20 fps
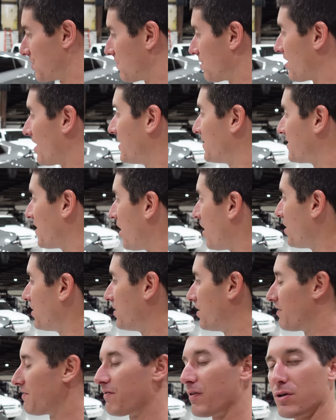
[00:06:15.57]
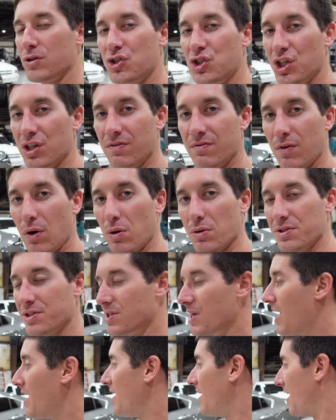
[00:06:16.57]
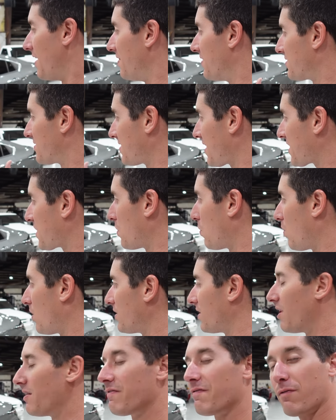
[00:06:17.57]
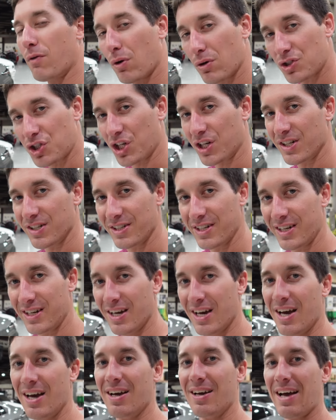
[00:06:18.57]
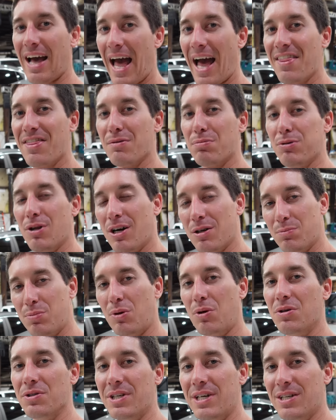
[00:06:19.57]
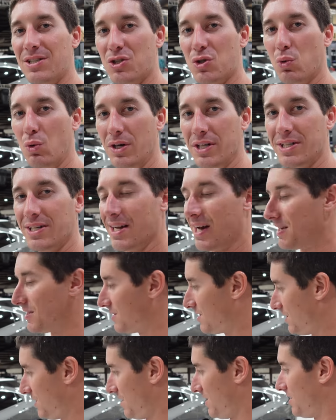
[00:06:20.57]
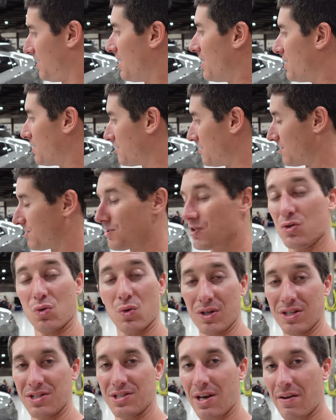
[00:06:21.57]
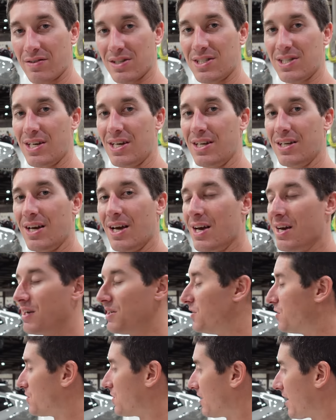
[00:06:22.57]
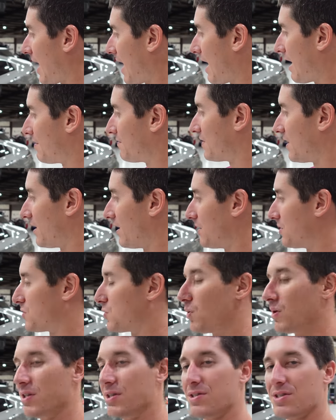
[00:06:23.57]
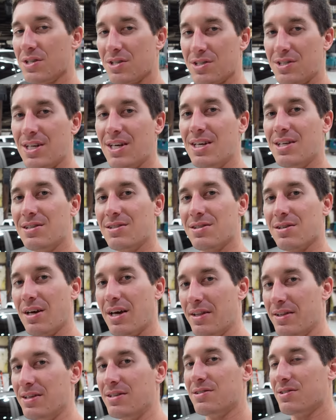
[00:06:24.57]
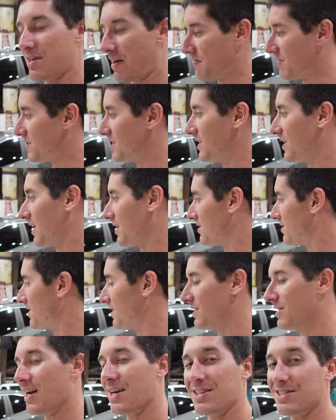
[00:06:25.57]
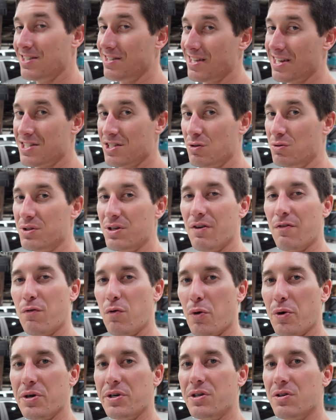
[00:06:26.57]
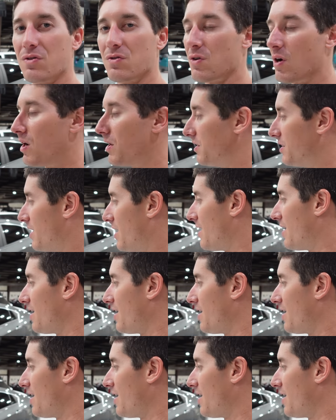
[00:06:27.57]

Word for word: There are a ton of first gen volts. And the second one, unfortunately, had the plug pulled in 2019. So this is 2017. You could have uh, 2016s and then 17, 18, 19. That's only a four year run.